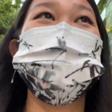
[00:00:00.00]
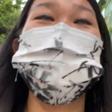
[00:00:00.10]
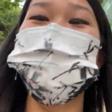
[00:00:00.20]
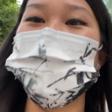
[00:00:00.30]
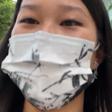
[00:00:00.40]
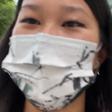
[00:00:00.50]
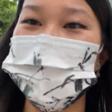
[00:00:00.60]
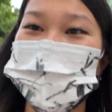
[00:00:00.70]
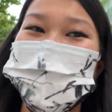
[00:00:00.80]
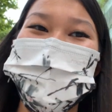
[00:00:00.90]
the
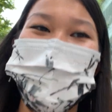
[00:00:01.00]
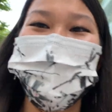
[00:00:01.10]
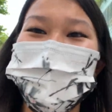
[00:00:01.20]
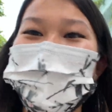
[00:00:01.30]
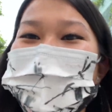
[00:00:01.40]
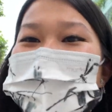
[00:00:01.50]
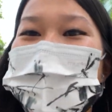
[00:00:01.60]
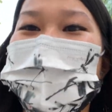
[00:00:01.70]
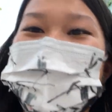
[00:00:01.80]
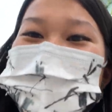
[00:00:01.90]
mall
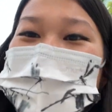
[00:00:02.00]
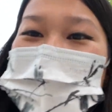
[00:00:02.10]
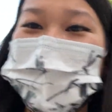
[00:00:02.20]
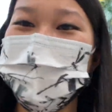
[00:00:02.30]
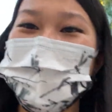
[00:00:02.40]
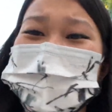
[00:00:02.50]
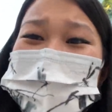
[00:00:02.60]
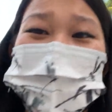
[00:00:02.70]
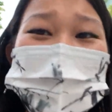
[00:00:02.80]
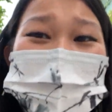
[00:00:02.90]
and make my way back because
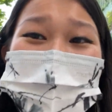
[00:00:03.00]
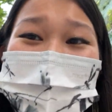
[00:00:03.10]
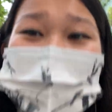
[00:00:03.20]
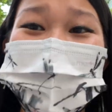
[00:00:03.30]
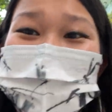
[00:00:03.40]
it's pretty hot.